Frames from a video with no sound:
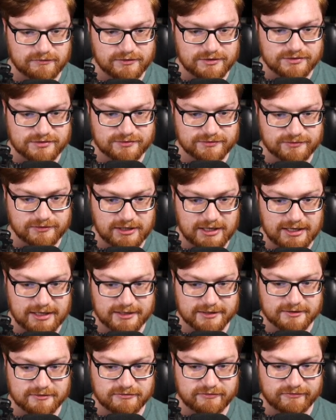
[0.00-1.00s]
this
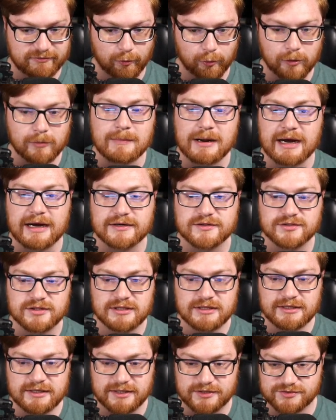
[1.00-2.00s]
flag format,
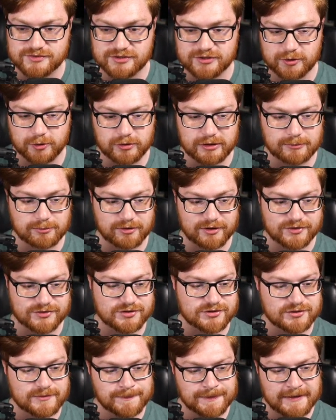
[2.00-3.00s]
hence the curly
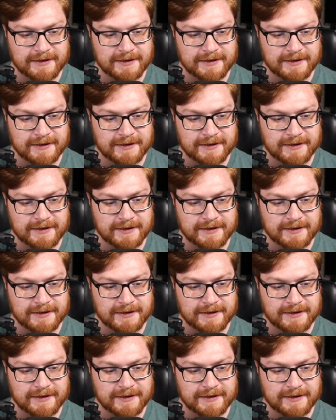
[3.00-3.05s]
braces.